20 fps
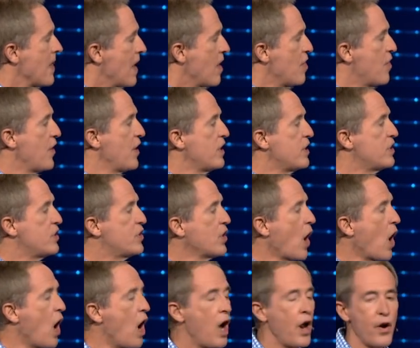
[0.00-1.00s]
the
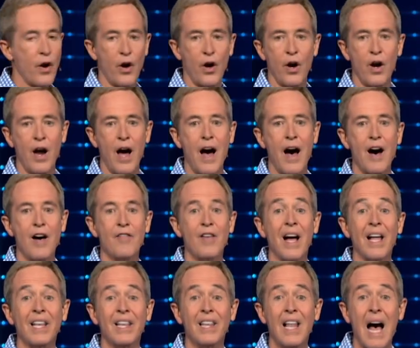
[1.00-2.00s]
daughter of
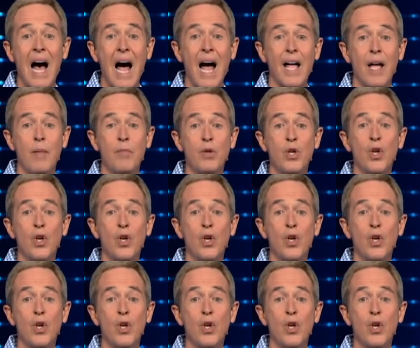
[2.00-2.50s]
Eliam.